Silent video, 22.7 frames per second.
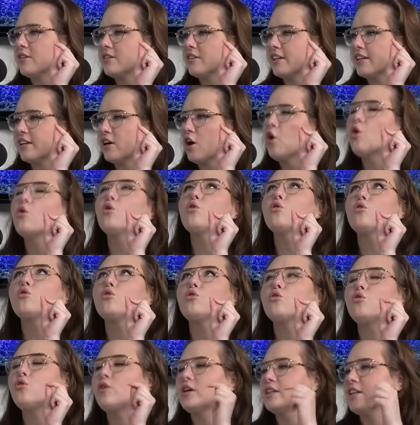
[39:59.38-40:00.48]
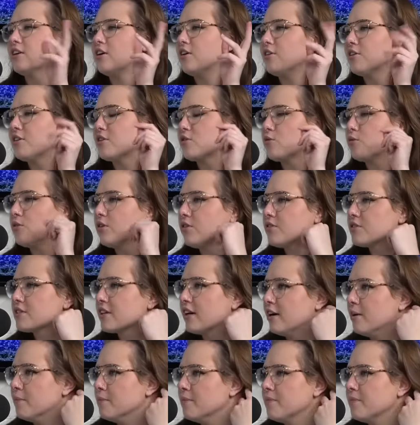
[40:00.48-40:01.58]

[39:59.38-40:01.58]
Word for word: Yeah. Like a whoo, and then all the other wolves come.